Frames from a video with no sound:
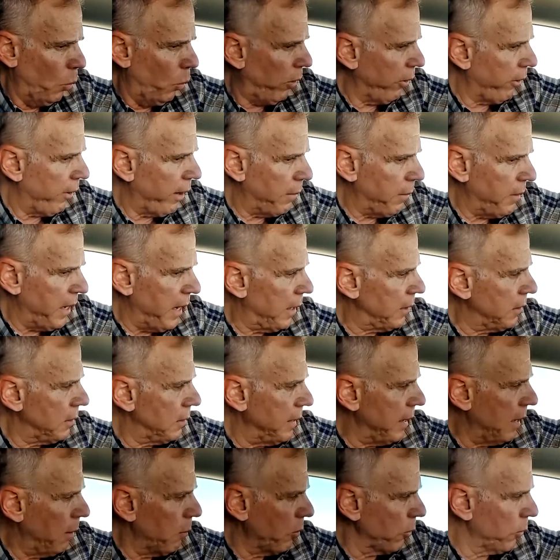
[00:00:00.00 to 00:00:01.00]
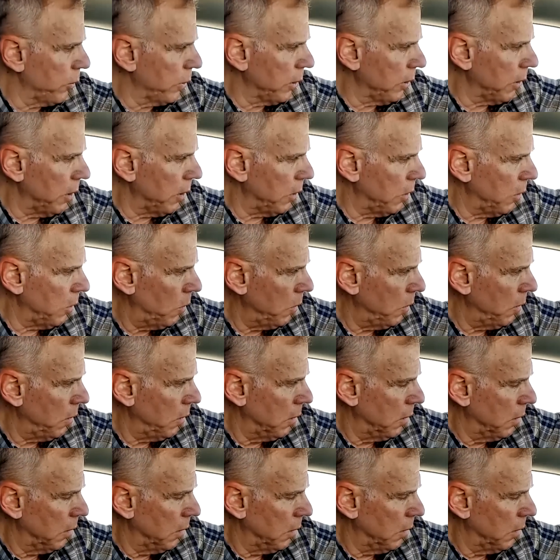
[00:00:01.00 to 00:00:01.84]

where I'm at in Amarillo.